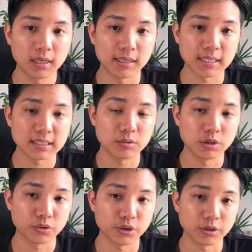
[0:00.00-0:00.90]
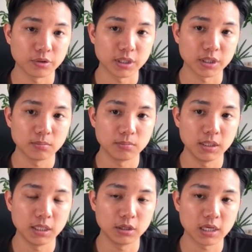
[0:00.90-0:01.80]
and that's still a green to green,
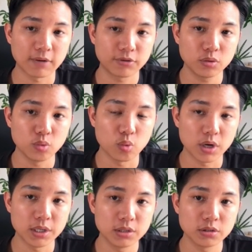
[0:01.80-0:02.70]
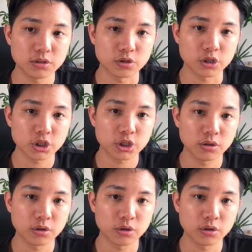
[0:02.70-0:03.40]
meaning every one search,